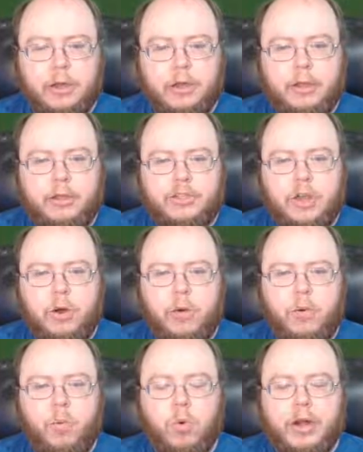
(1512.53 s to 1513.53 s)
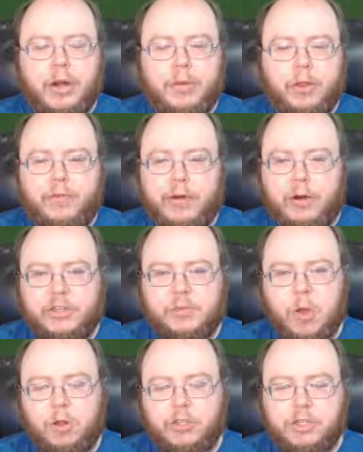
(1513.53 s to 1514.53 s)
So we're going to build a very
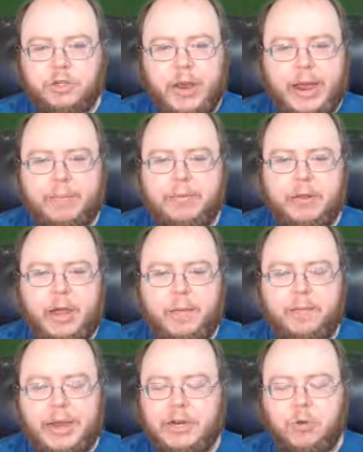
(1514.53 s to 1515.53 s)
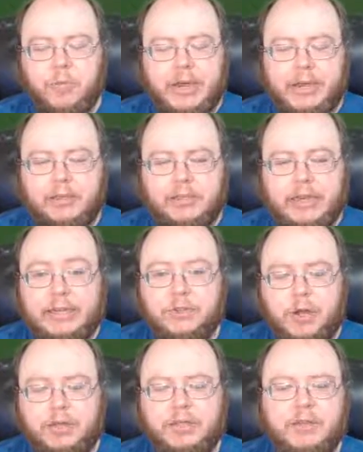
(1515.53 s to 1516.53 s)
small to-do app, by no means
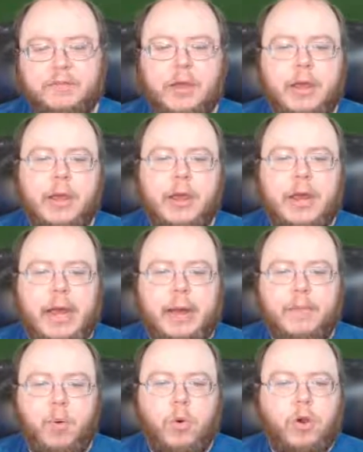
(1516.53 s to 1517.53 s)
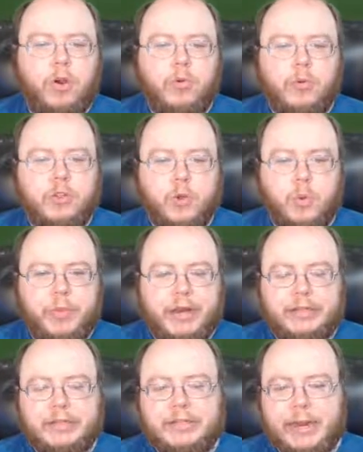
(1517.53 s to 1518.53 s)
exhaustive, but we're going to assume that
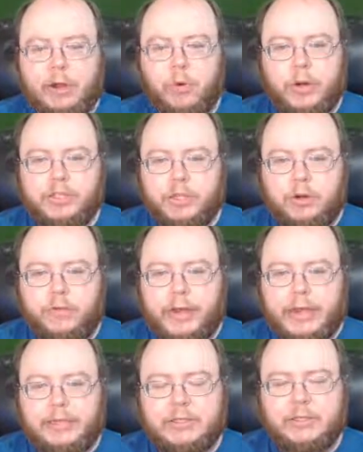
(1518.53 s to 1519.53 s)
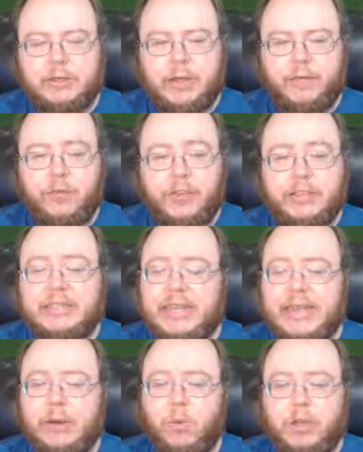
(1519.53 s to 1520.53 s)
it's a standard REST interface. For this, I
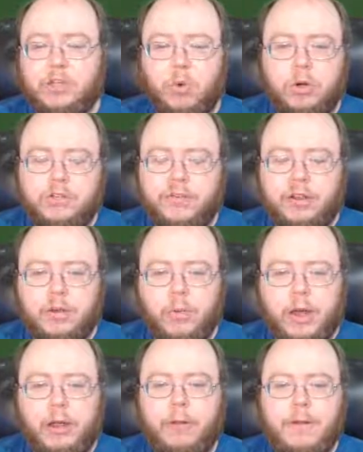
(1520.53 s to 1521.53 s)
think REST works fairly well.